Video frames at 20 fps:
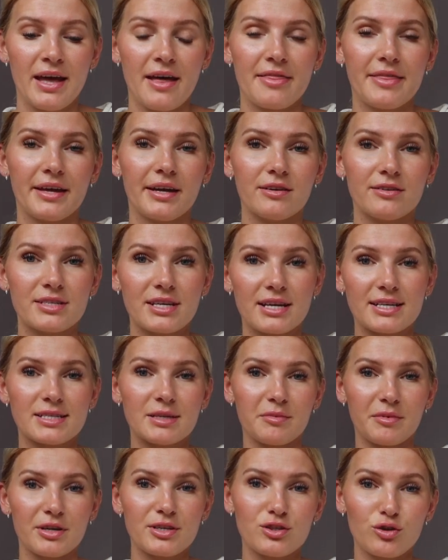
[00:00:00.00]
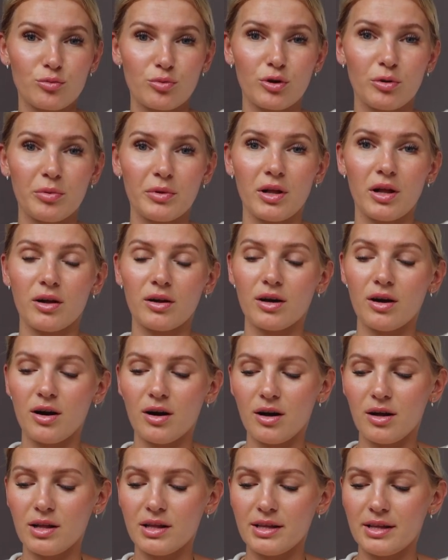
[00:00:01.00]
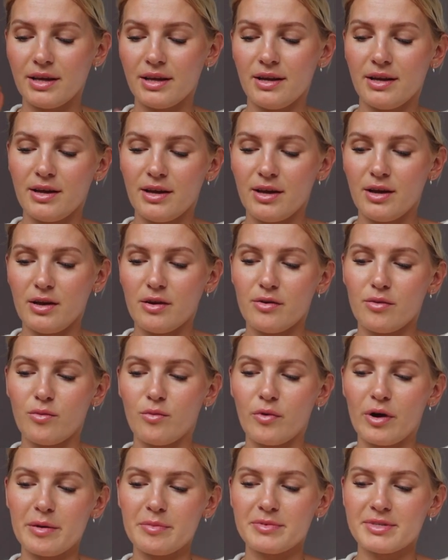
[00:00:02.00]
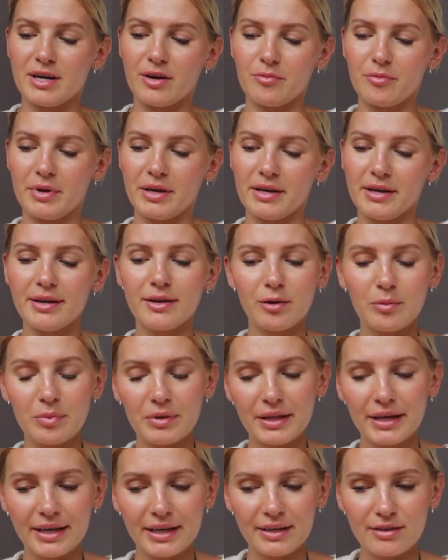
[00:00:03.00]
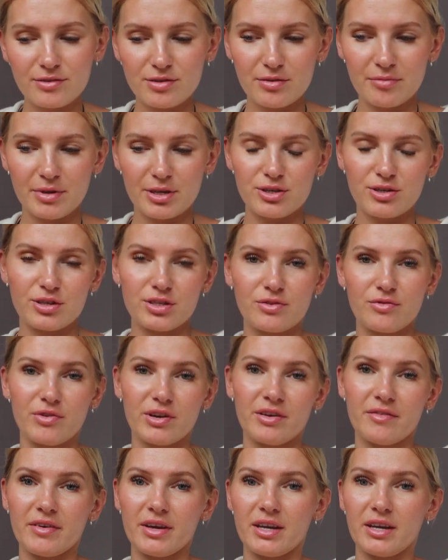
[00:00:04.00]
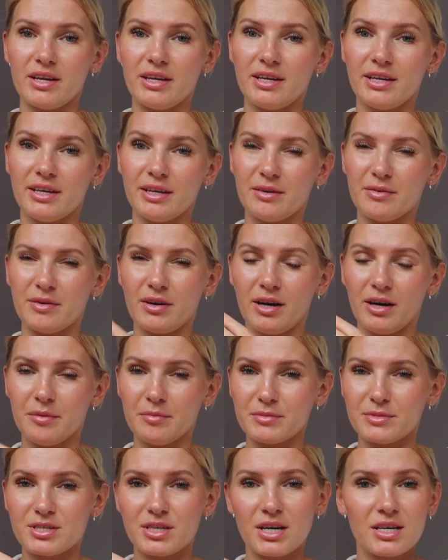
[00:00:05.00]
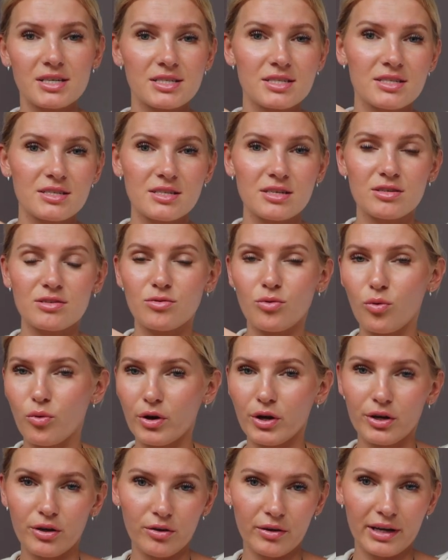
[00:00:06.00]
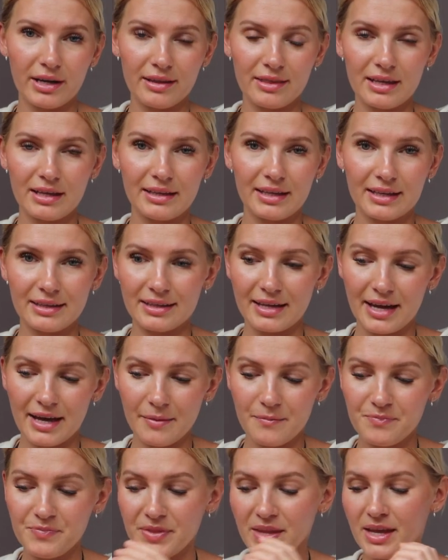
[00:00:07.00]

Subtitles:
Then I'll take some isopropyl alcohol, wipe down my nail plate to make sure it's free of any dust, oil, anything like that.